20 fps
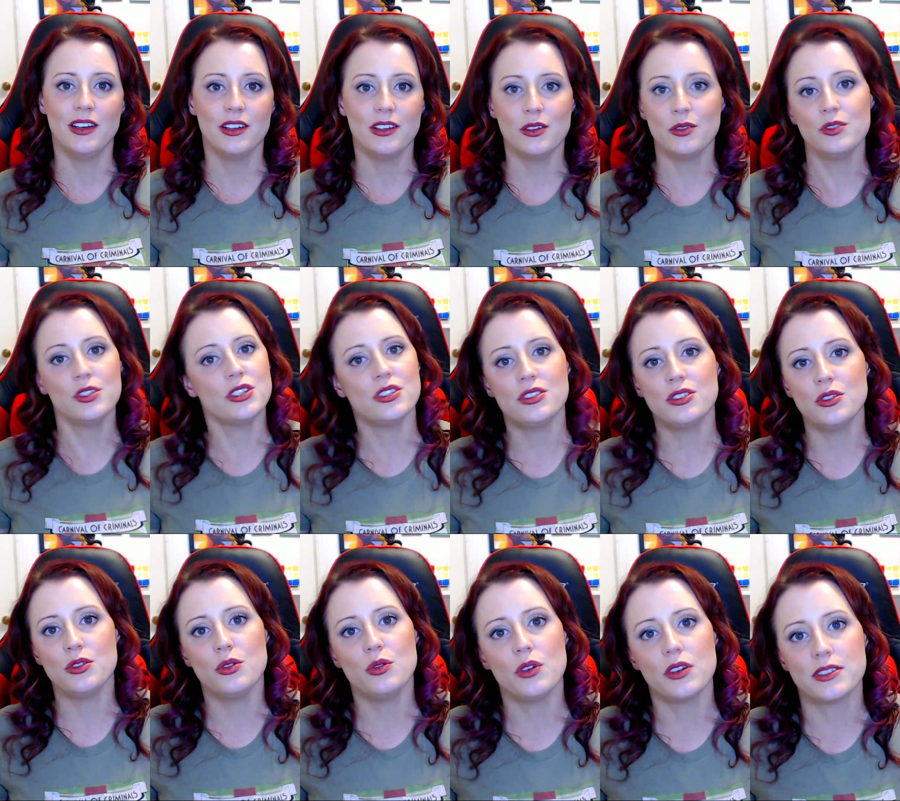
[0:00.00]
Don't just
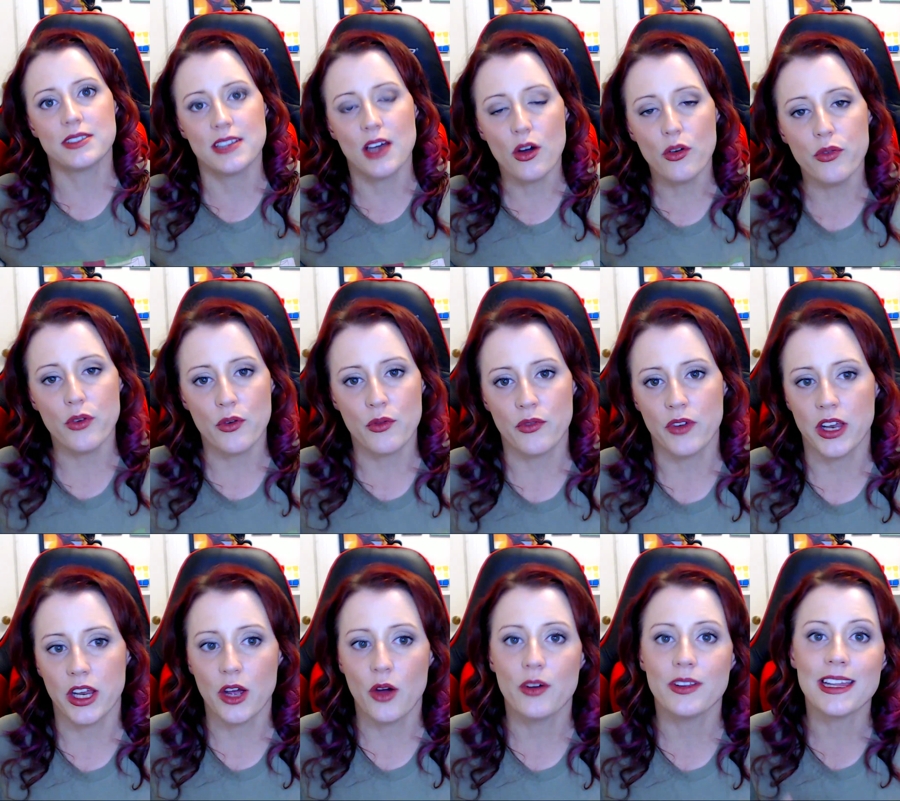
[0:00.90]
do a cell phone
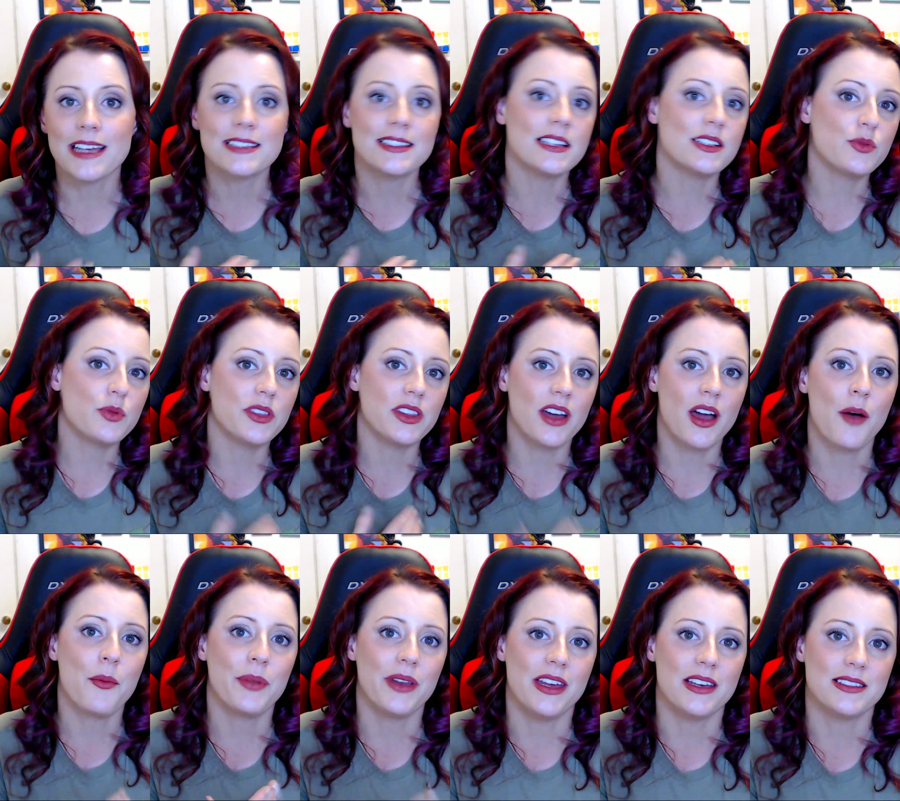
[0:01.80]
video unless that's what the
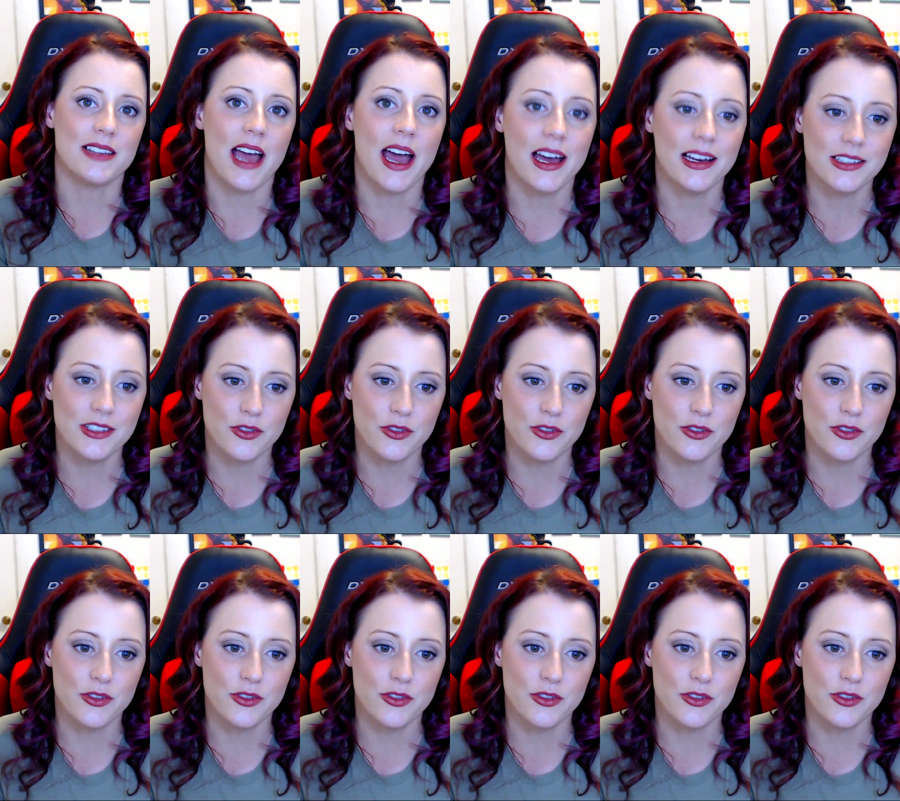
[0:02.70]
company has asked